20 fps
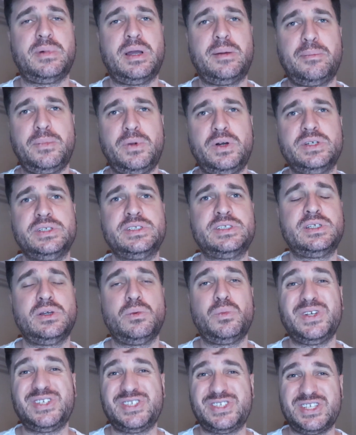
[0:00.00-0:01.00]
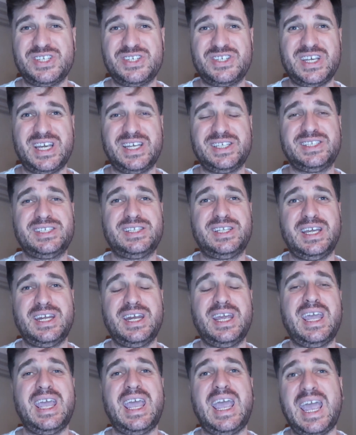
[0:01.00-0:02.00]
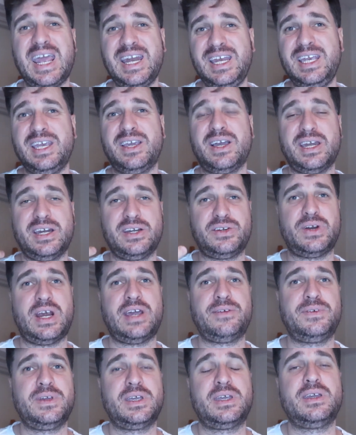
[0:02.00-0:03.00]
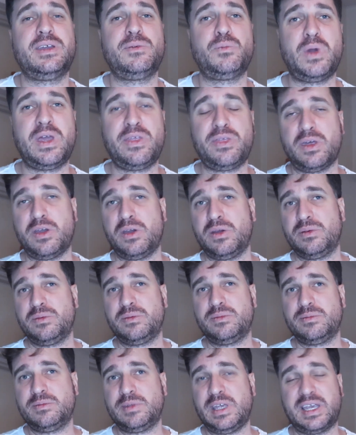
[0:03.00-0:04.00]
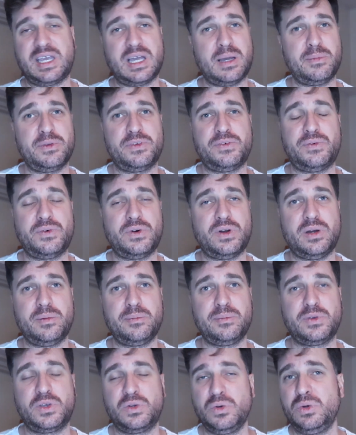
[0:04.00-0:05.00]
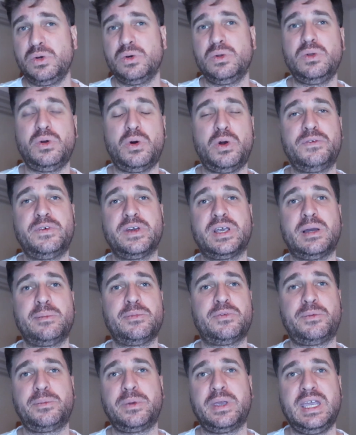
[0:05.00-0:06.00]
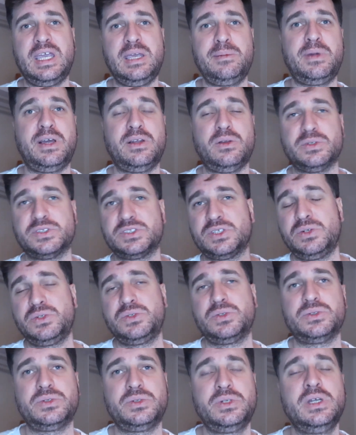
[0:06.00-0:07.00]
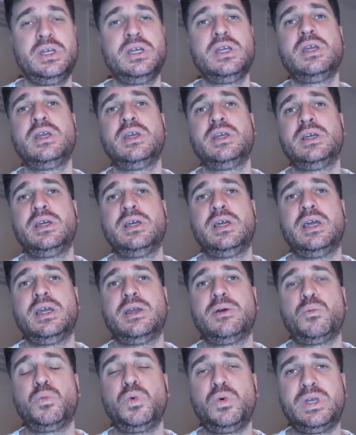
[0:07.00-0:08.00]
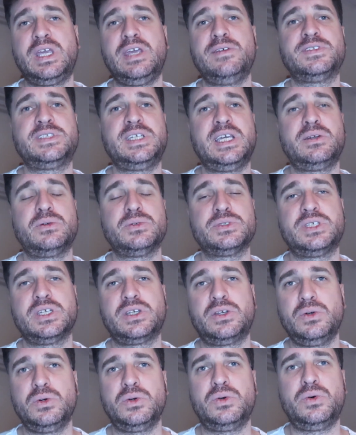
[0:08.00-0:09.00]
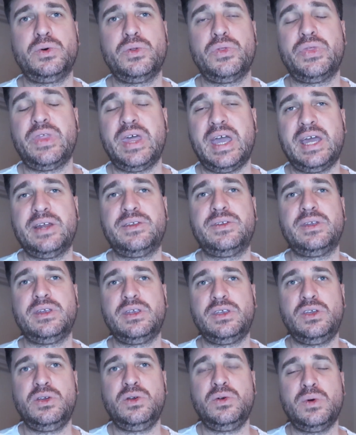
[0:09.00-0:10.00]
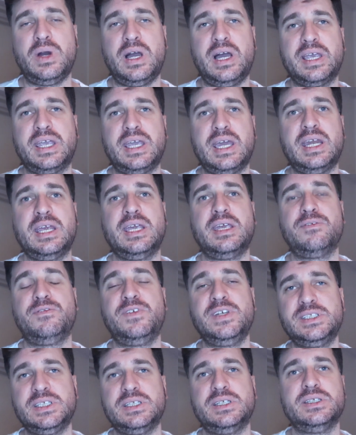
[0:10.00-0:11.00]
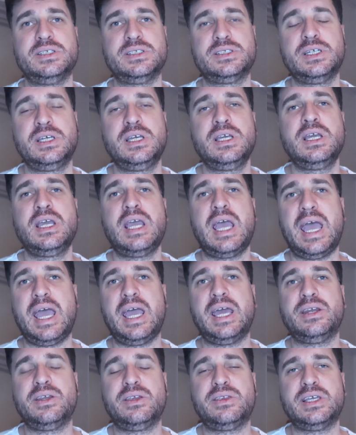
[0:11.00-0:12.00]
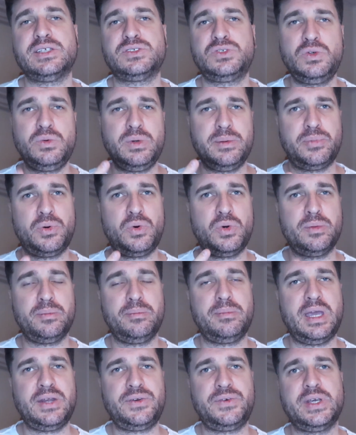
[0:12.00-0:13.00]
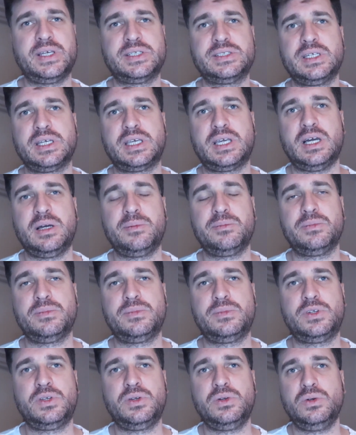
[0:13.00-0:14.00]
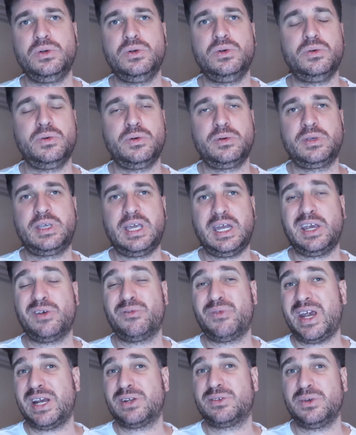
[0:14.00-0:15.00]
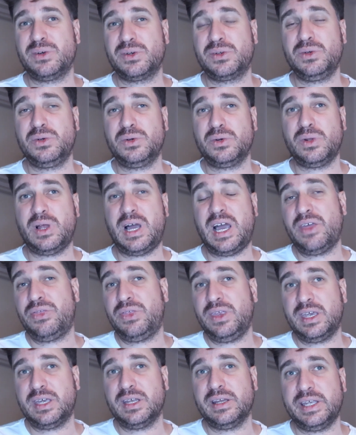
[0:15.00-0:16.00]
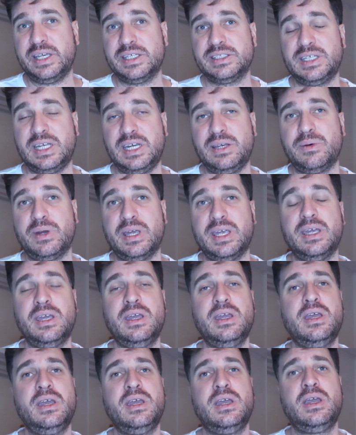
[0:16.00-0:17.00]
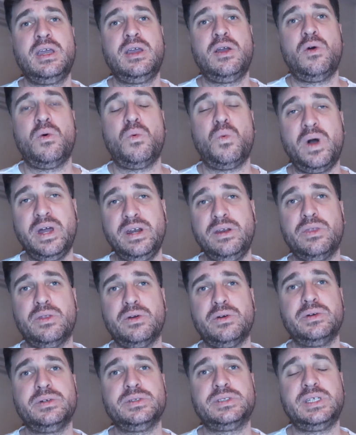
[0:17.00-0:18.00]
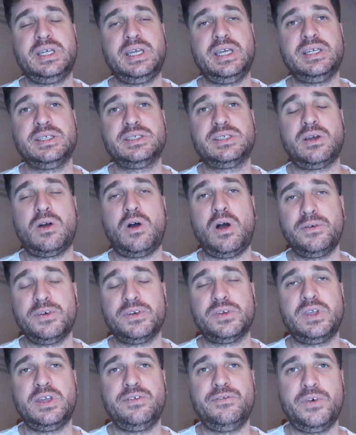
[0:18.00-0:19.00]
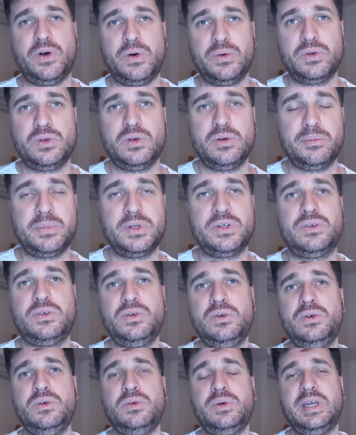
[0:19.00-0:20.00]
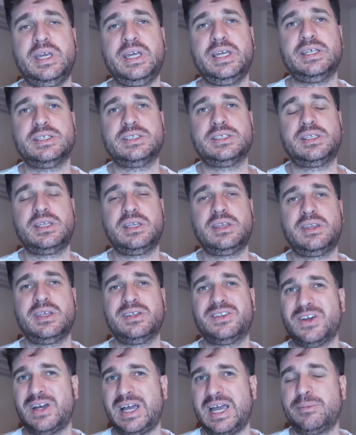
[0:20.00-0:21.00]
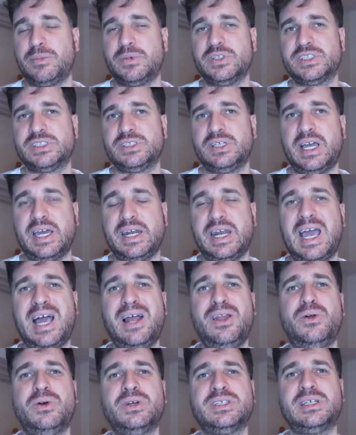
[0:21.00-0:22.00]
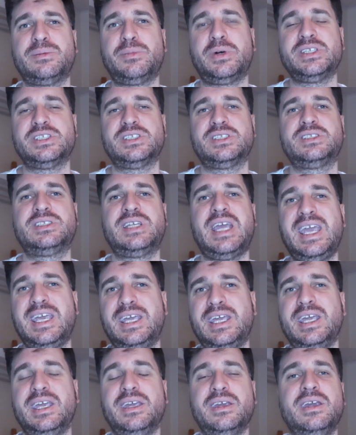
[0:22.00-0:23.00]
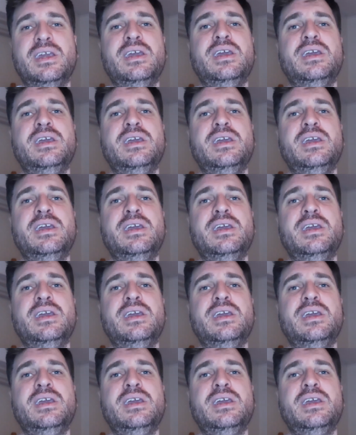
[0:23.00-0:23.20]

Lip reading: by Moz which suggests that any kind of traffic, whether it comes from Google or if it comes from your email or social, will give signals to Google that you are getting visitors. And there's two important metrics that come to getting ranked on Google, I think, at least anyway. One of those is obviously volume, but two is the time on site, how long someone's taking